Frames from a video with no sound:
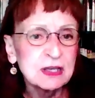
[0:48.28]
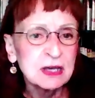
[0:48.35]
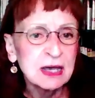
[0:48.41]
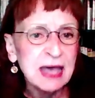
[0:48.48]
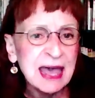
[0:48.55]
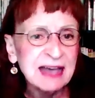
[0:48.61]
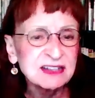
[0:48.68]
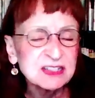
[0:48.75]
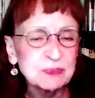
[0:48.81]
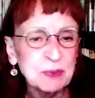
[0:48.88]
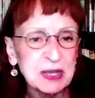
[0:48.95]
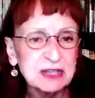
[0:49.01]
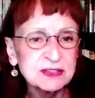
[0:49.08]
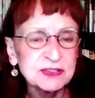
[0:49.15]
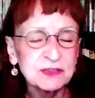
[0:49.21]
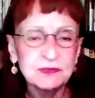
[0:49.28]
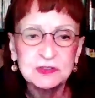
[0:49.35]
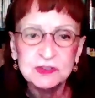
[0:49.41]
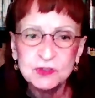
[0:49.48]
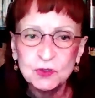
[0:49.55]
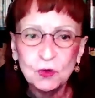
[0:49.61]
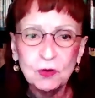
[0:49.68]
aspects of the
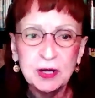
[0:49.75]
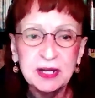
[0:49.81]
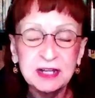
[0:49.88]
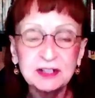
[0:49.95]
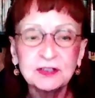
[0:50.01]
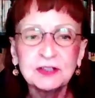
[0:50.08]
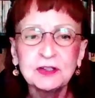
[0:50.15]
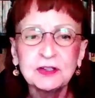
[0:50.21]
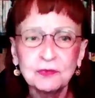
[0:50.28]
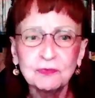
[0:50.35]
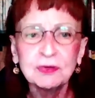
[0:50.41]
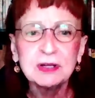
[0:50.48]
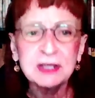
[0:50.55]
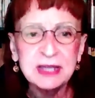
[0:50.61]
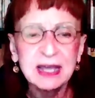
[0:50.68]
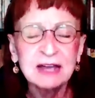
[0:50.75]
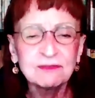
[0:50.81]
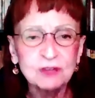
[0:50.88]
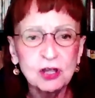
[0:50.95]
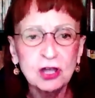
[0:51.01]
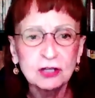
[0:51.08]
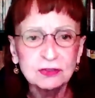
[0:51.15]
story, it could really have
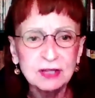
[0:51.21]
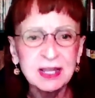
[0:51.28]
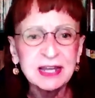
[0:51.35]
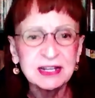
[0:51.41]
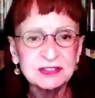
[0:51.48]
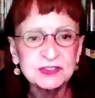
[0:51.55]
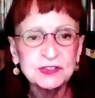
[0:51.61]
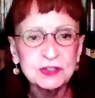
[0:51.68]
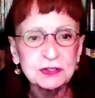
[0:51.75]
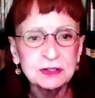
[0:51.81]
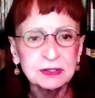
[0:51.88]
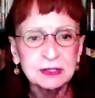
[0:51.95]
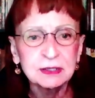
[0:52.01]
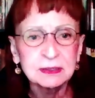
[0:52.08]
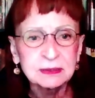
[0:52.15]
long legs, couldn't it?